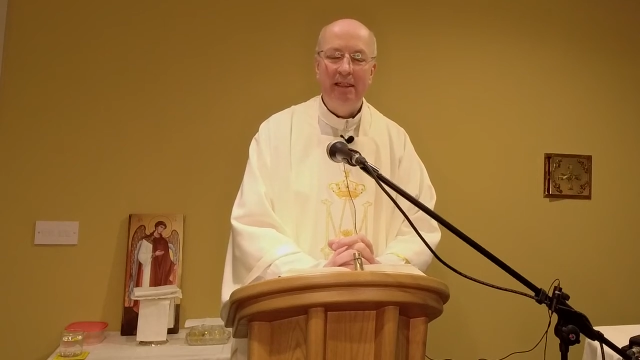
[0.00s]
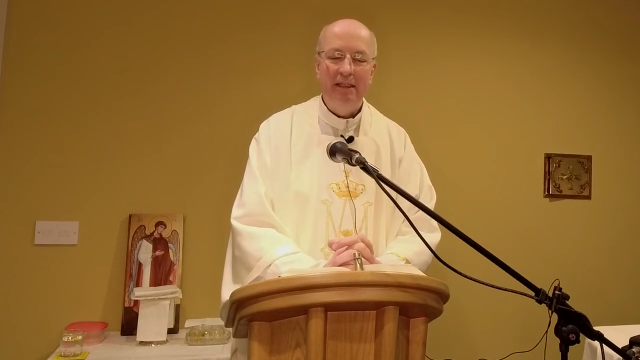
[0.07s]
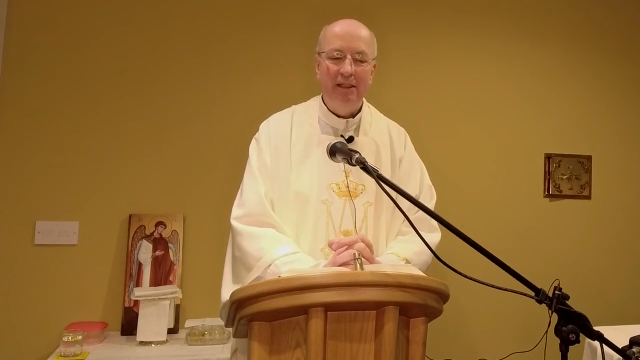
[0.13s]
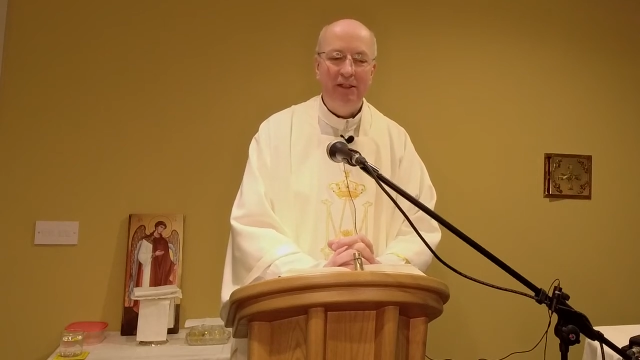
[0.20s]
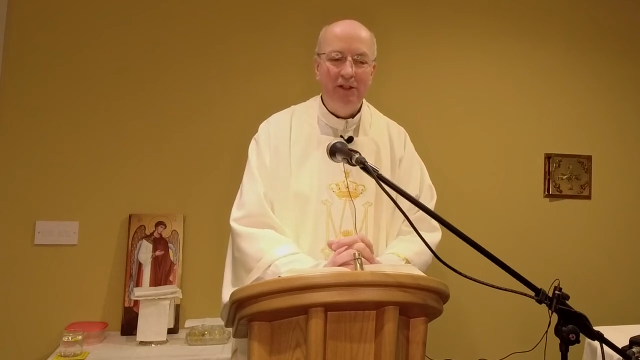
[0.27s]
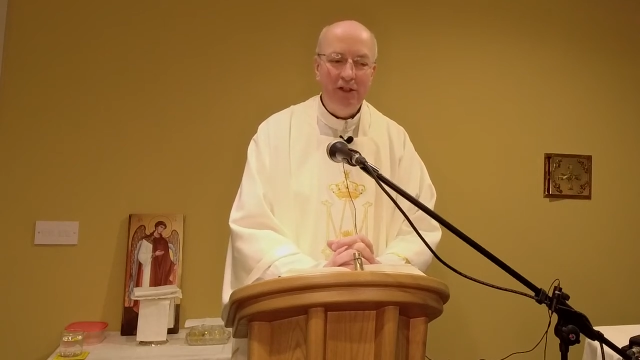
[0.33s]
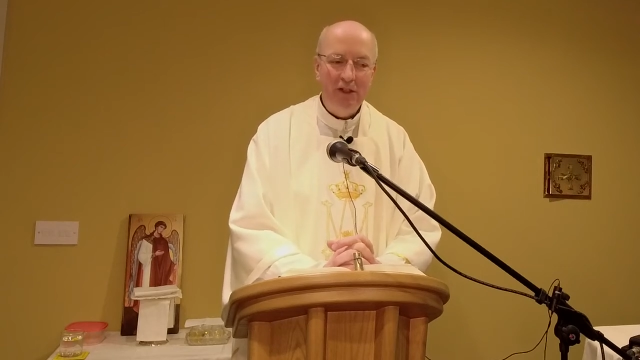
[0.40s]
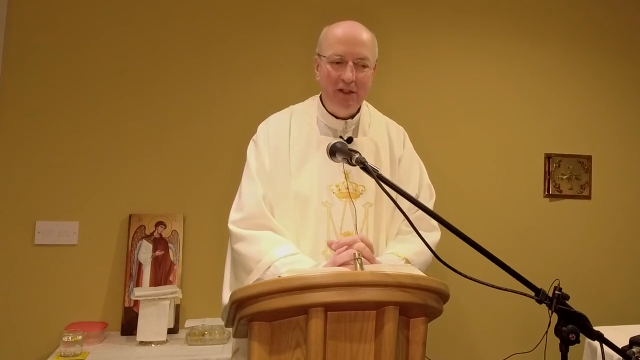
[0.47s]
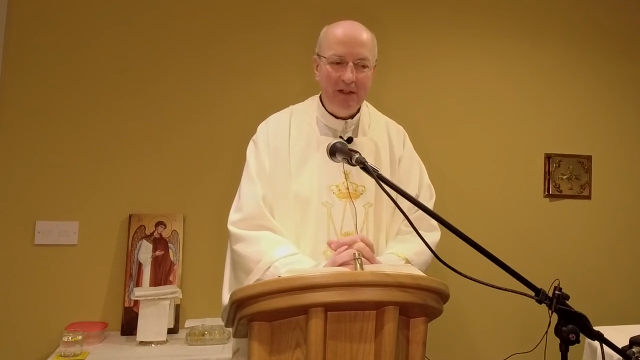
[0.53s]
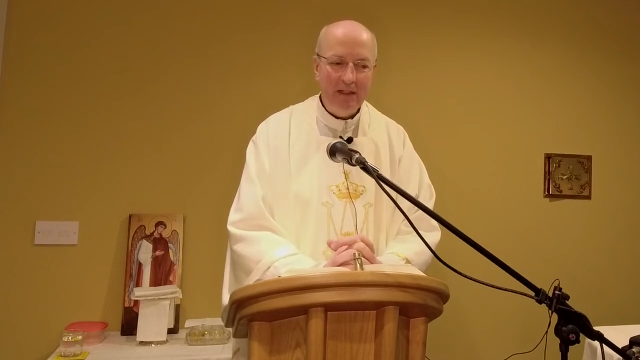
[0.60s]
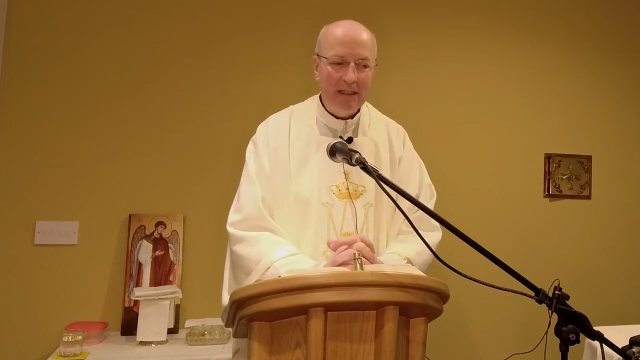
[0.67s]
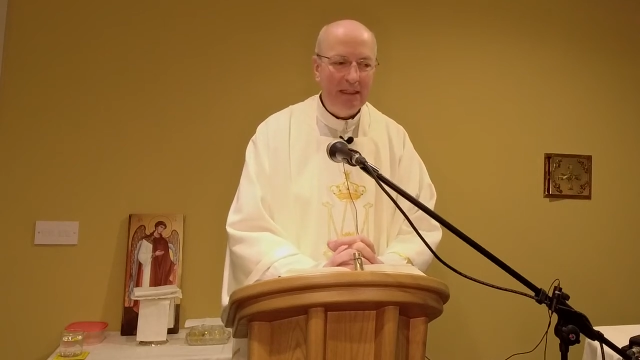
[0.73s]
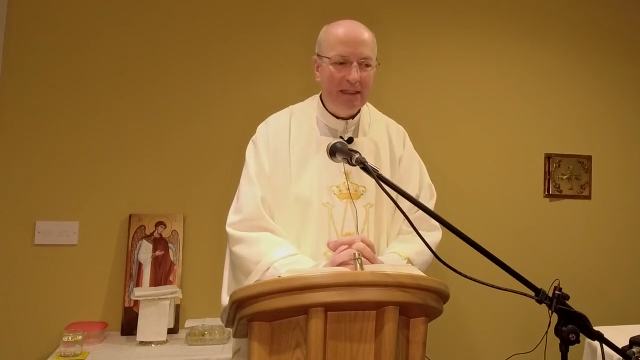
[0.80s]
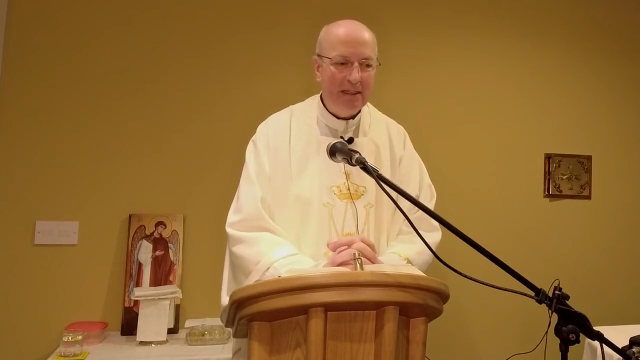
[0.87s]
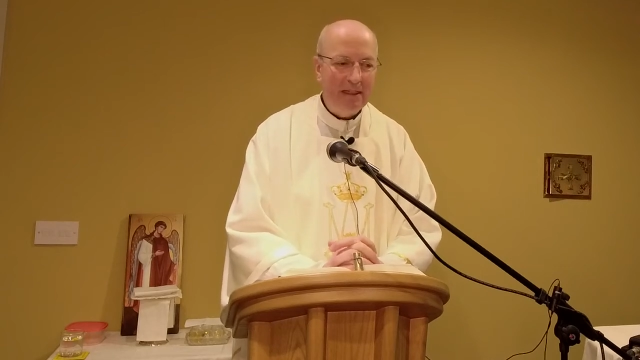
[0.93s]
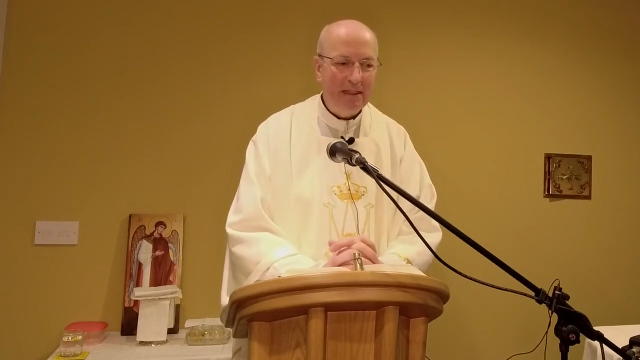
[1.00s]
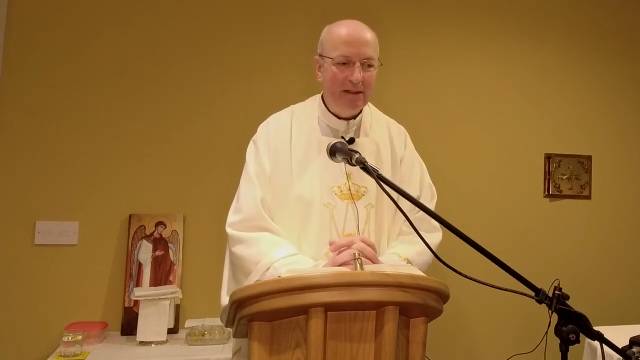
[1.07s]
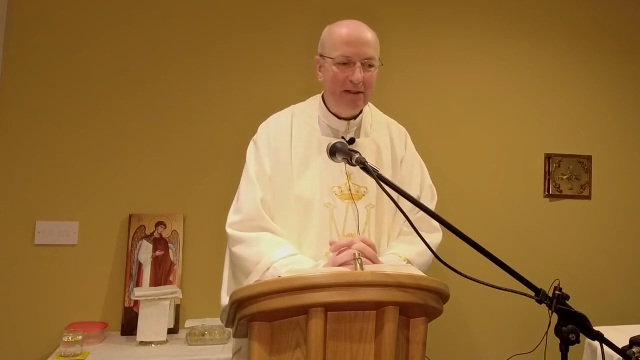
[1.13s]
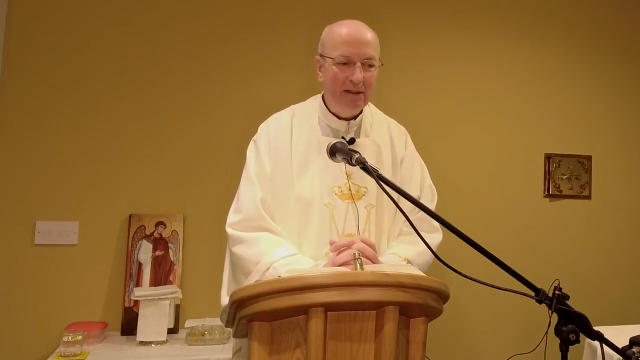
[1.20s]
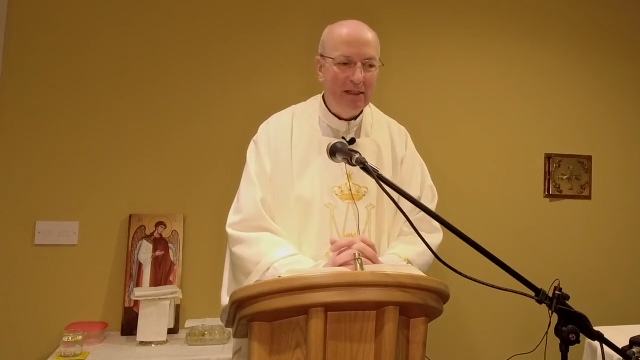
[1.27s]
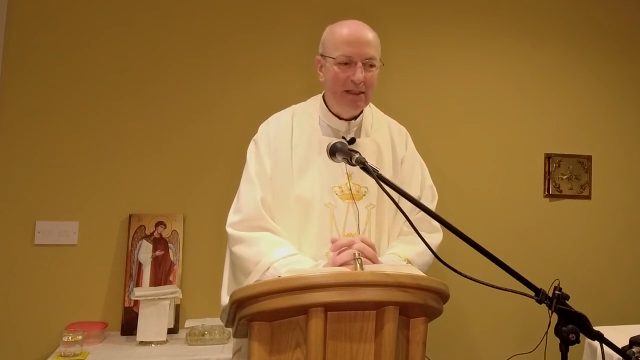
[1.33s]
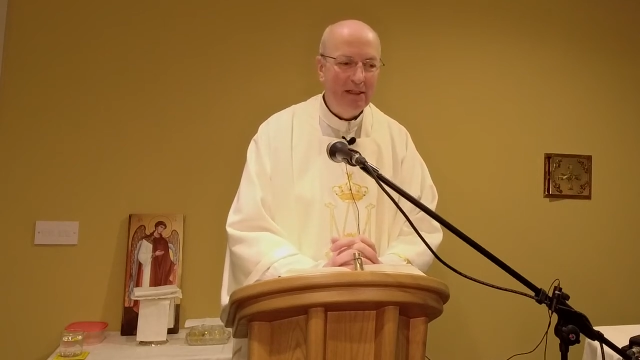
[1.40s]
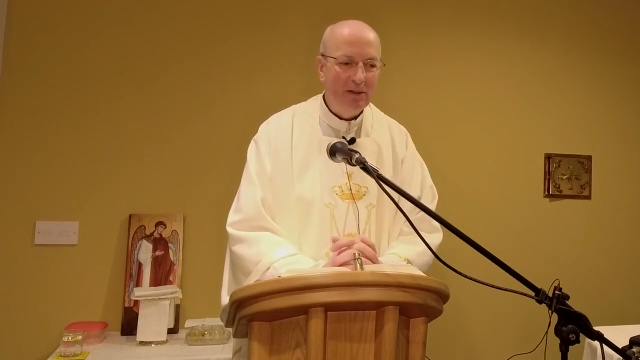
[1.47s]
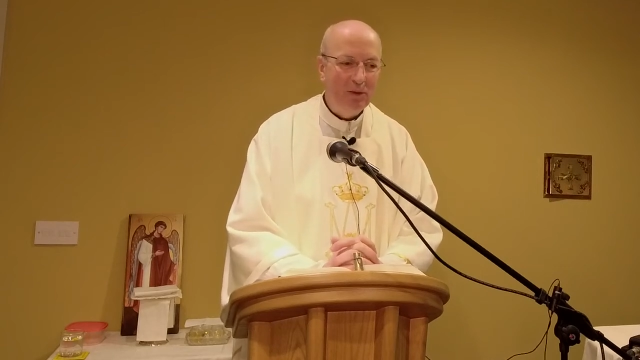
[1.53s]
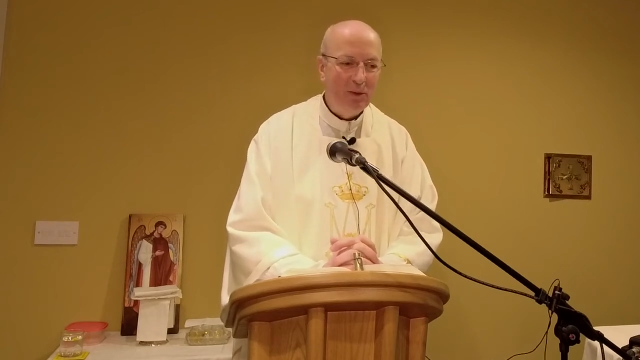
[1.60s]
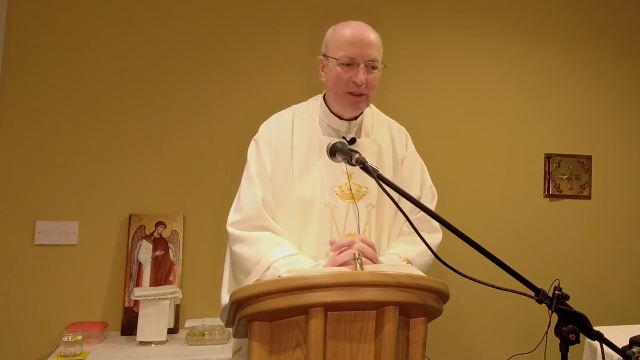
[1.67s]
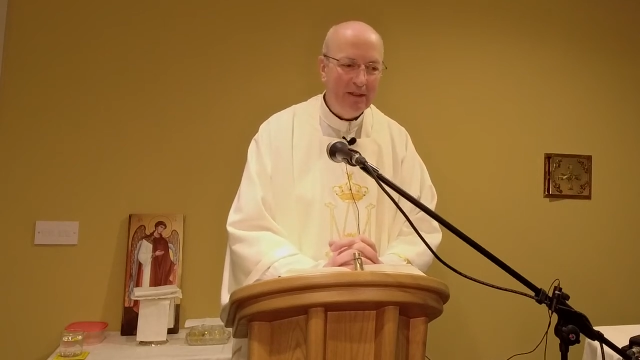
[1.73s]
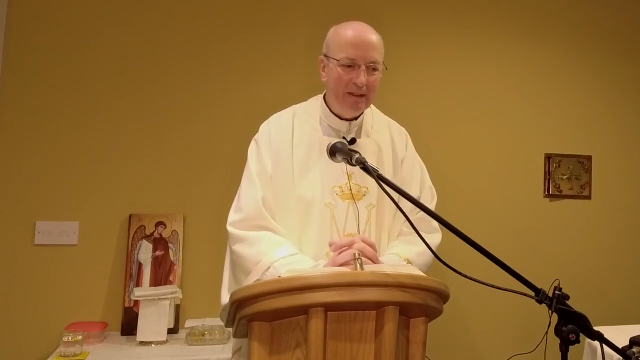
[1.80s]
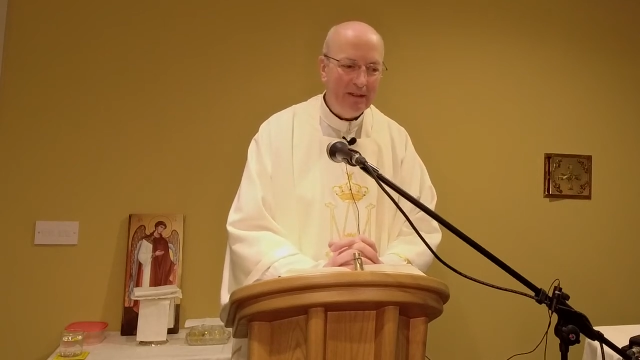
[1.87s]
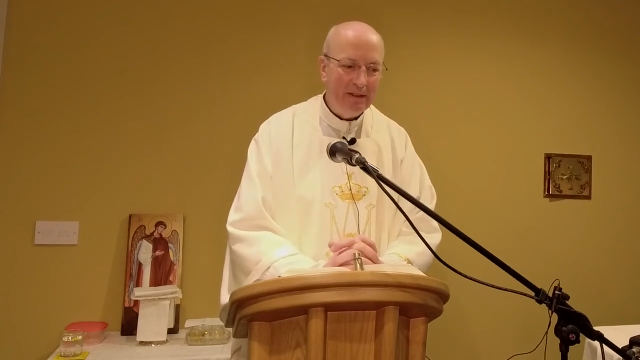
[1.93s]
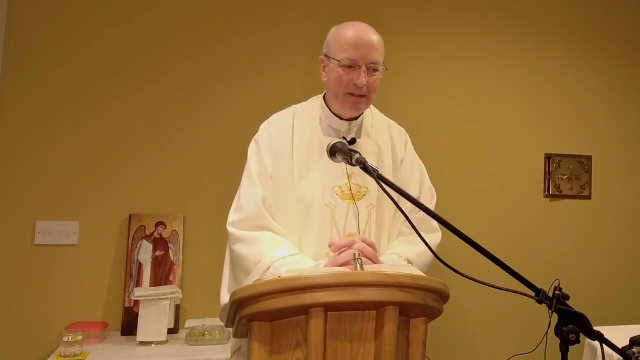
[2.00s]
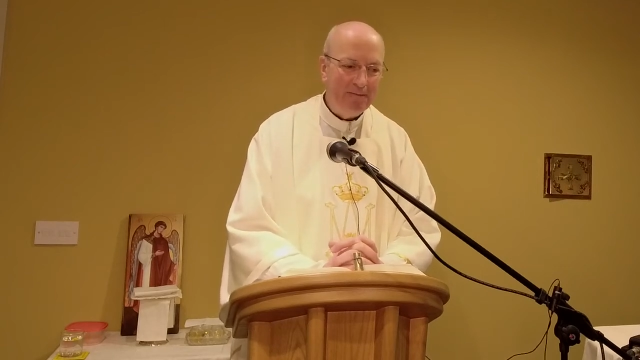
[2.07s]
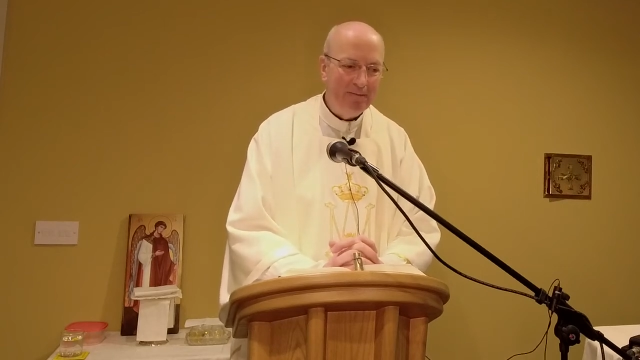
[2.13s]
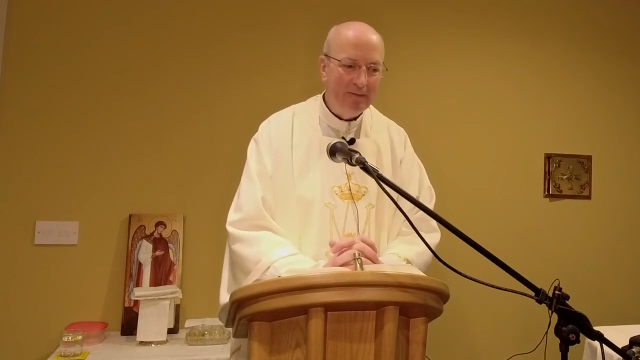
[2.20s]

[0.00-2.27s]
nursing there with her.